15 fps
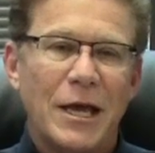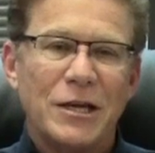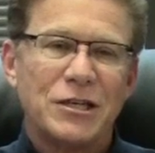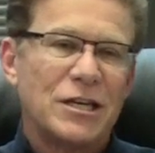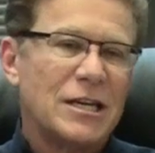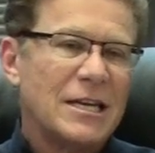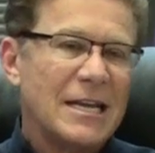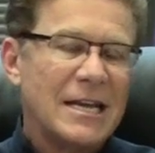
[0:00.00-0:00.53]

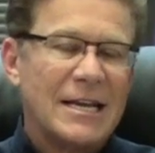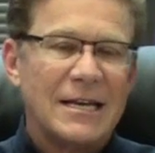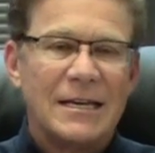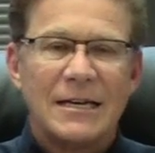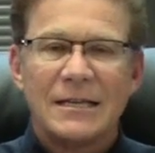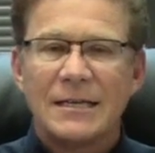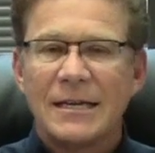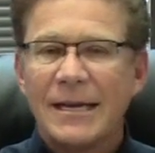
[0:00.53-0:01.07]
Nation.
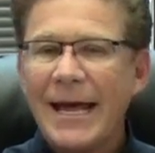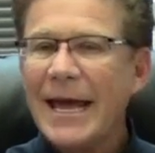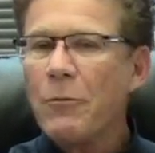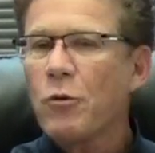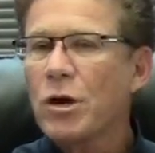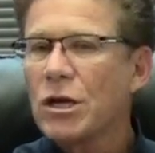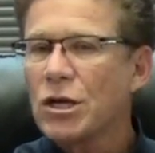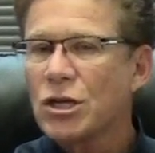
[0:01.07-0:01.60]
Today
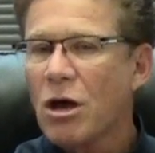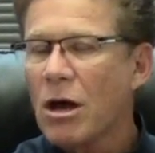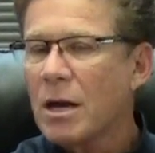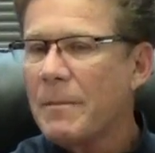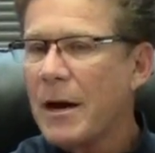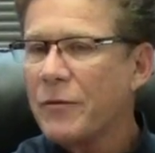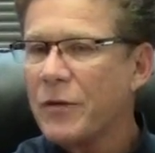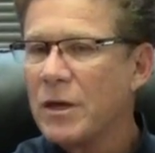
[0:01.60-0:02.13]
we're going to talk
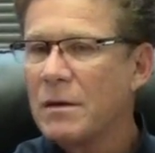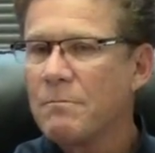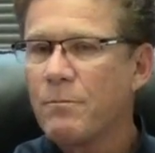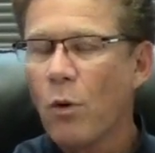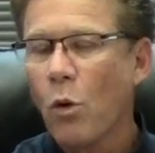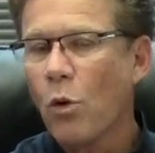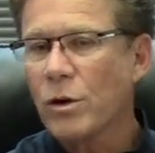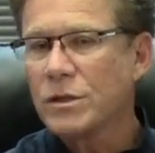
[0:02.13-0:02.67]
about the
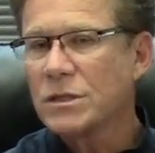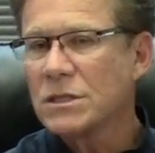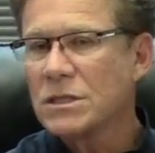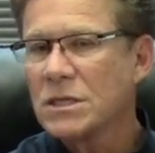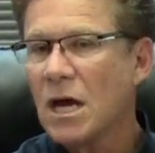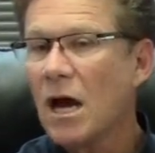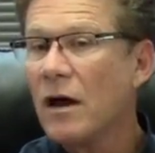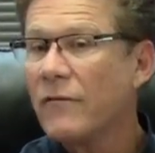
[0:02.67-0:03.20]

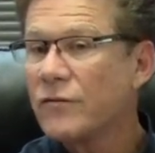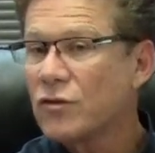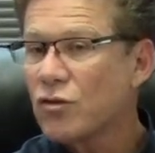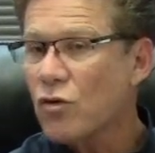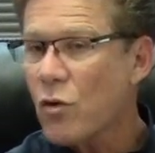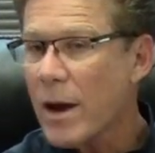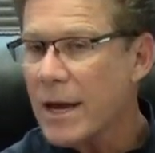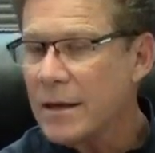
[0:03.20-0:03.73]
importance of
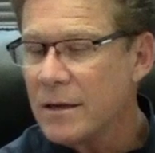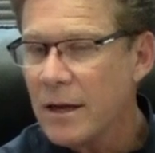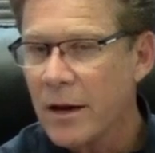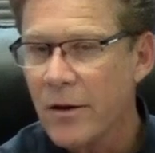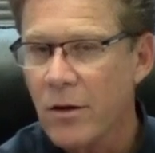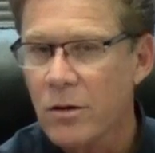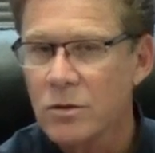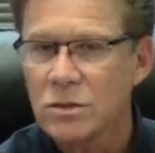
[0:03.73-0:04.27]
trend
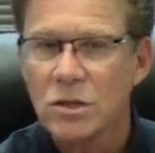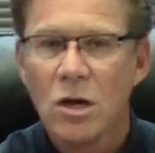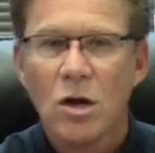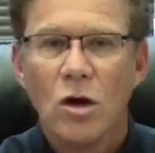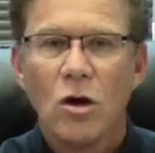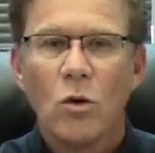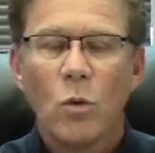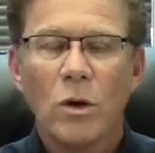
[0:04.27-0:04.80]
arrows.
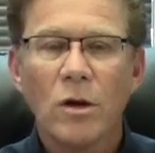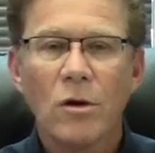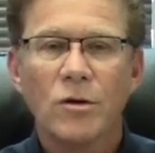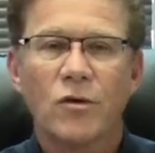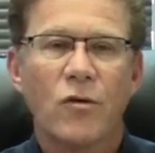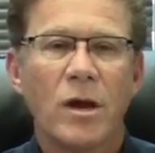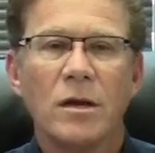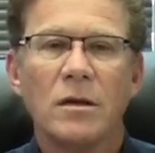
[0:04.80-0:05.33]
What are
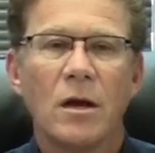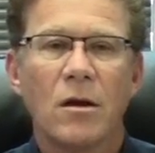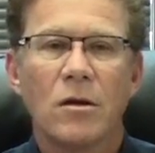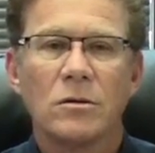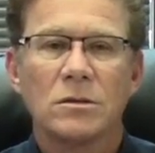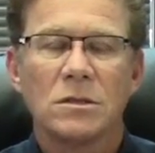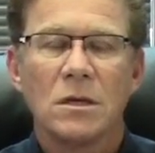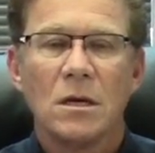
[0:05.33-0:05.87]
trend
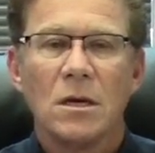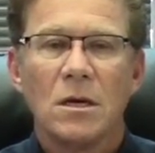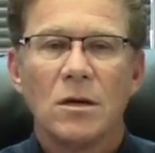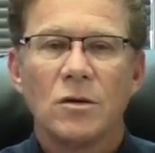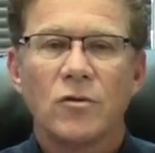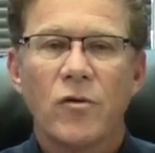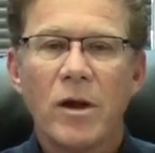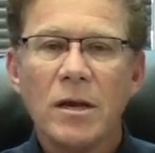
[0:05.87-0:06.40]
arrows?
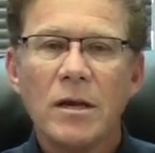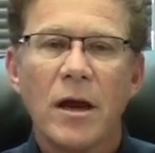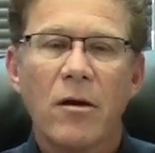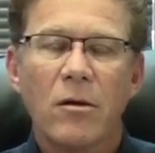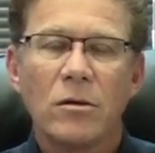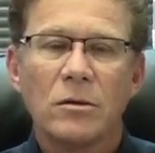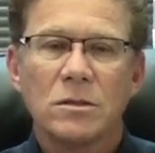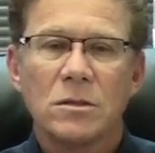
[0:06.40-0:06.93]
Trend
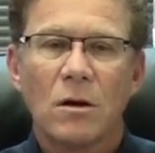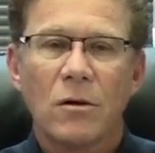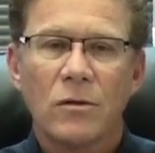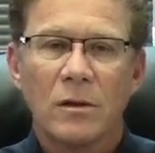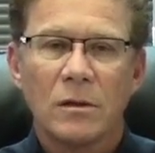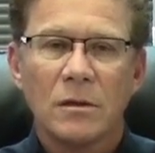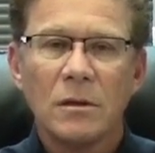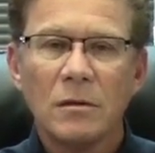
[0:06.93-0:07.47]
arrows are
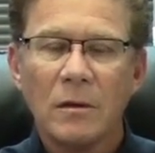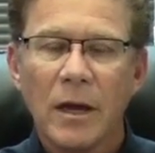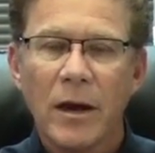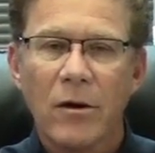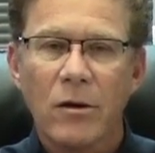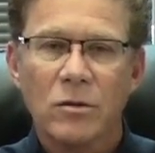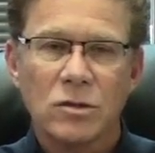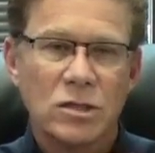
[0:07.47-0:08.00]
the little
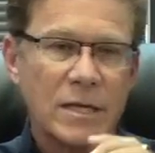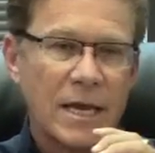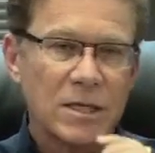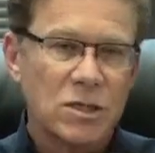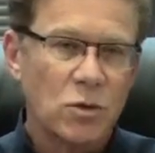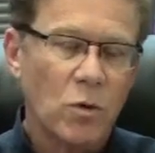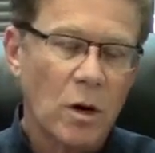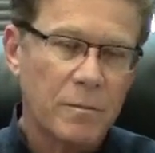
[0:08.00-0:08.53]
arrows
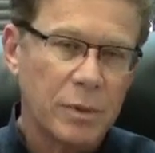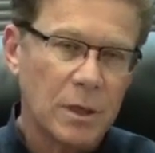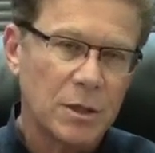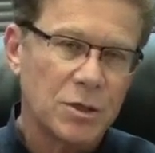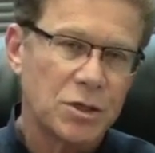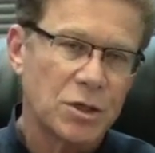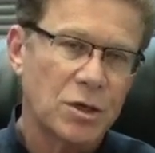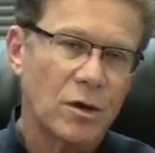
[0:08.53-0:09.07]
next to our
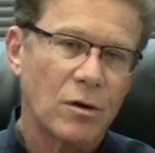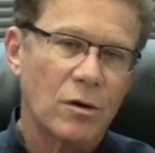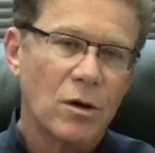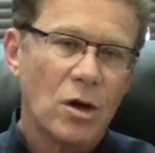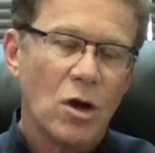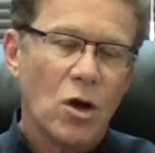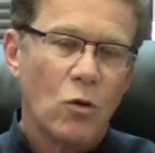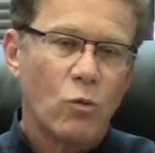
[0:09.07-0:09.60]
blood sugar
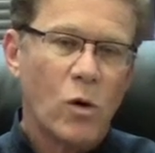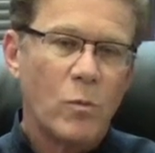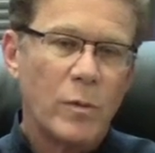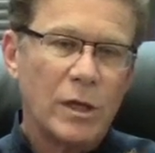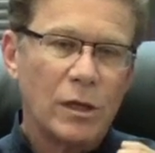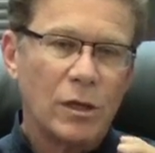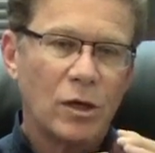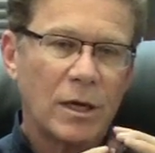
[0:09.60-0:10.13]
when
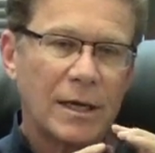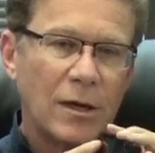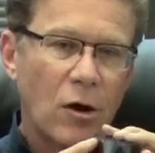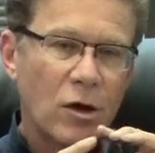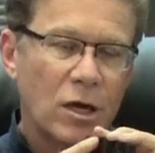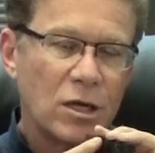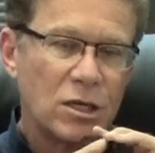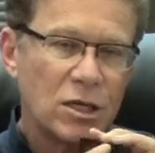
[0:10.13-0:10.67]
we look at
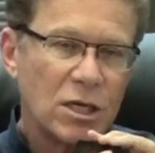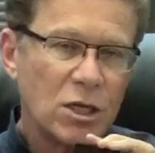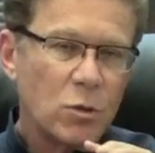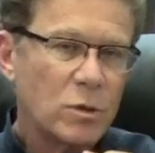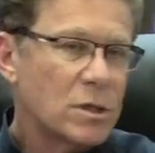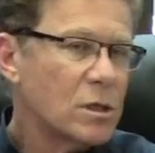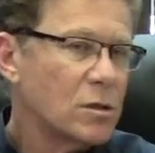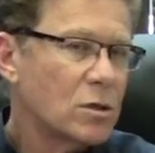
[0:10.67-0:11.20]
our
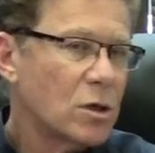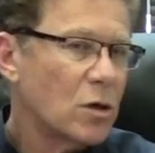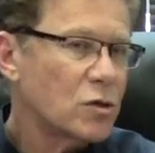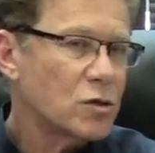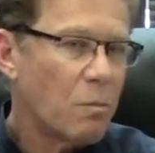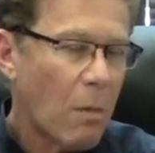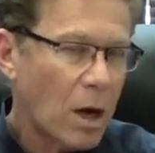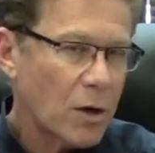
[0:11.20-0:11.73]
continuous
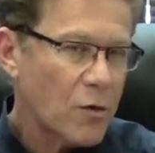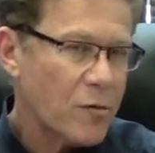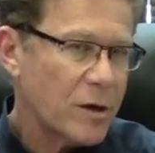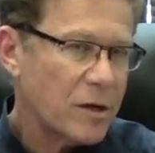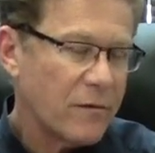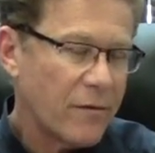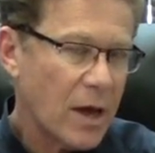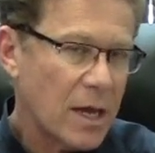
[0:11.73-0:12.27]
glucose
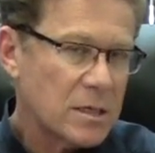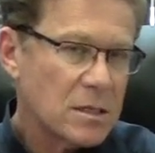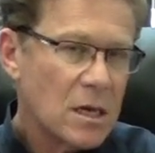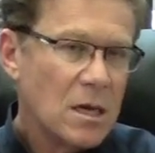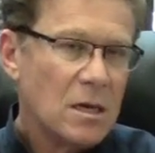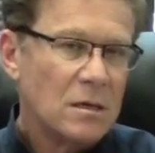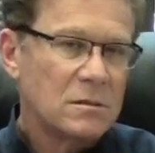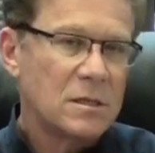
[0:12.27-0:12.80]
monitoring device
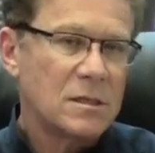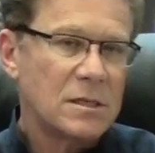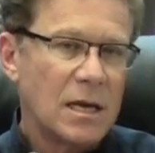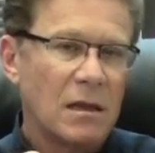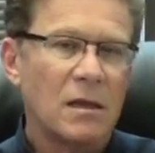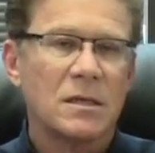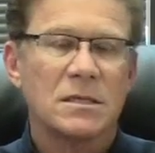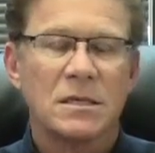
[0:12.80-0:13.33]
to
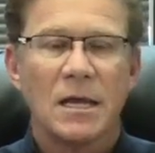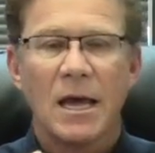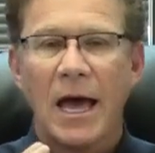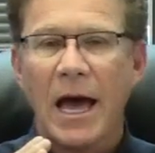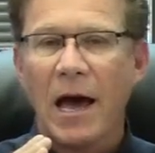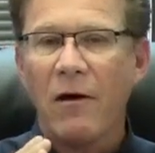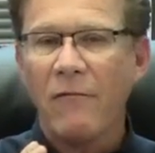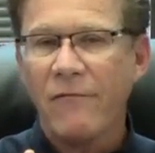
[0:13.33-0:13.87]
tell us
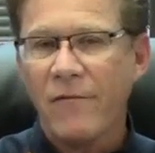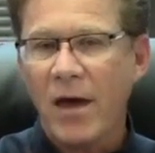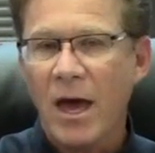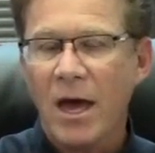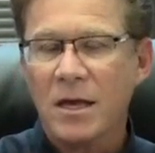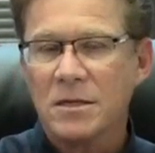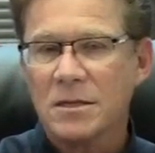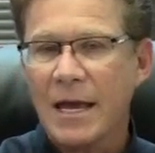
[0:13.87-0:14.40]
how
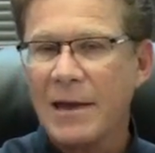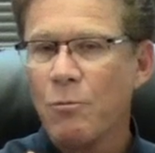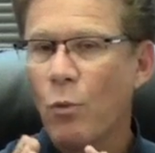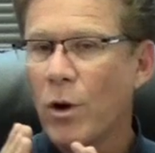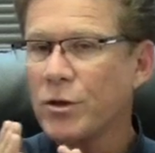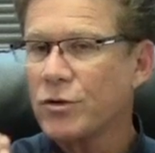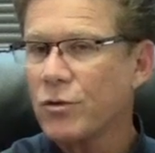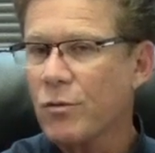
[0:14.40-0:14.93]
fast and
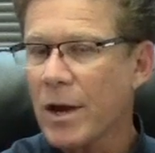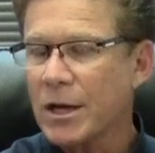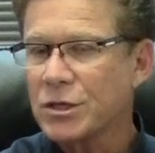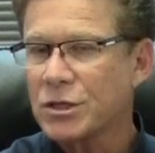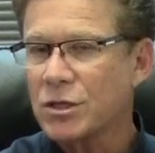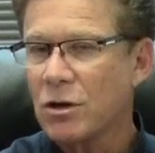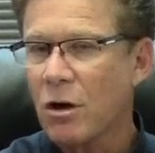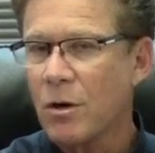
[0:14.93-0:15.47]
what
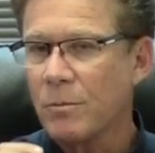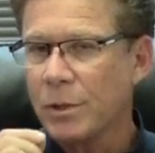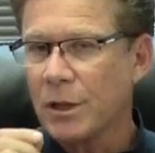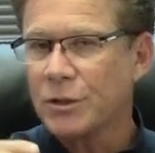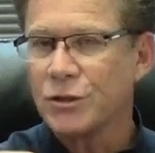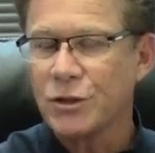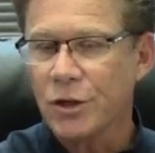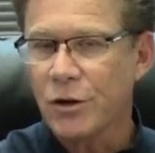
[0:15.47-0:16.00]
direction our
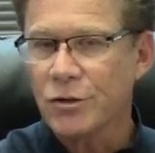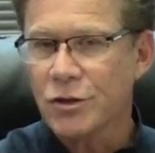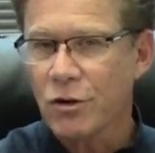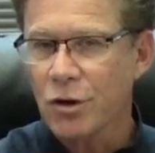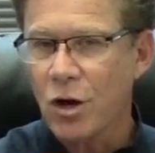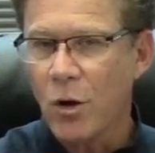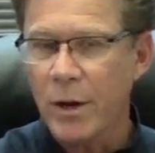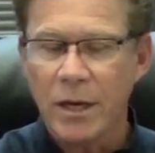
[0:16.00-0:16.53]
blood sugars
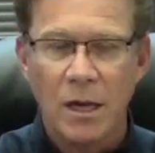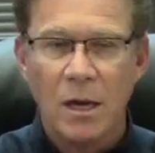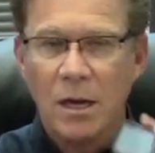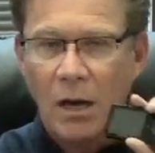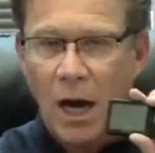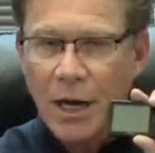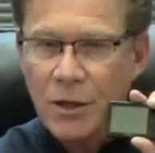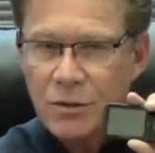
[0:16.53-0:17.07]
are going.
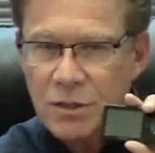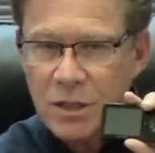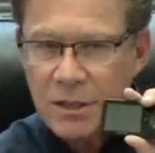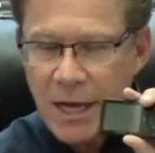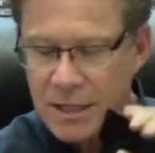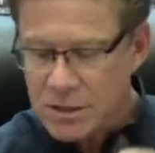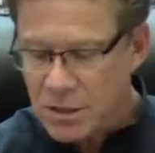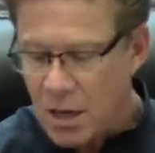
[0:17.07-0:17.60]
I use the
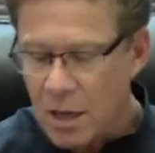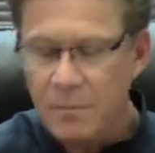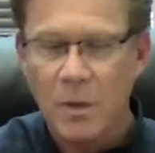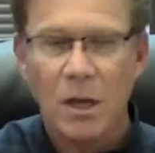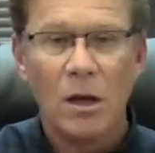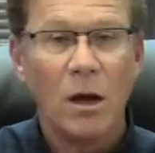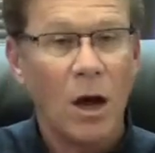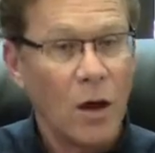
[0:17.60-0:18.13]

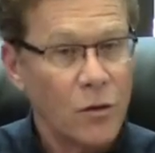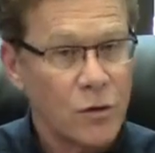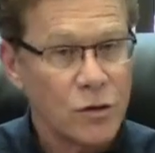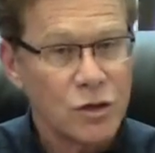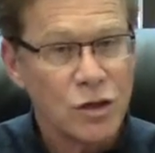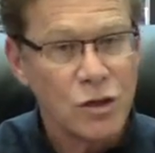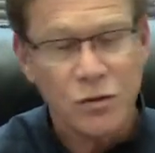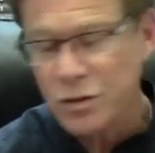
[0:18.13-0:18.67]
Dexcom,
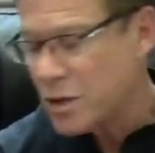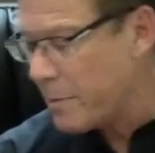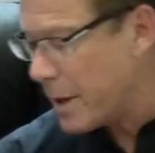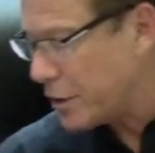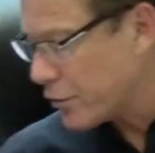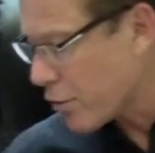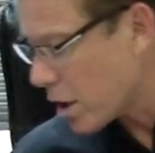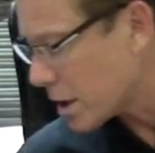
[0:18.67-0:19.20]
others use the
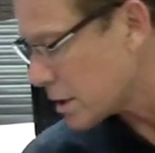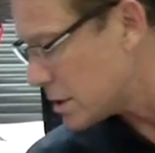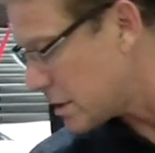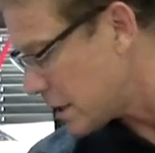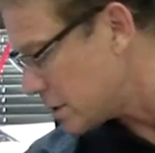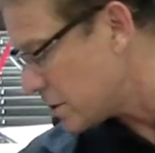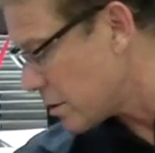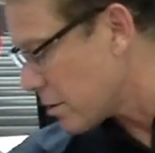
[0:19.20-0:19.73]
Medtronic
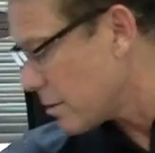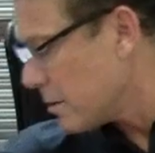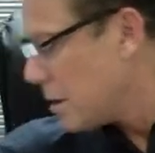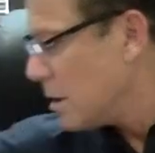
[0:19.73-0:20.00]
sensor.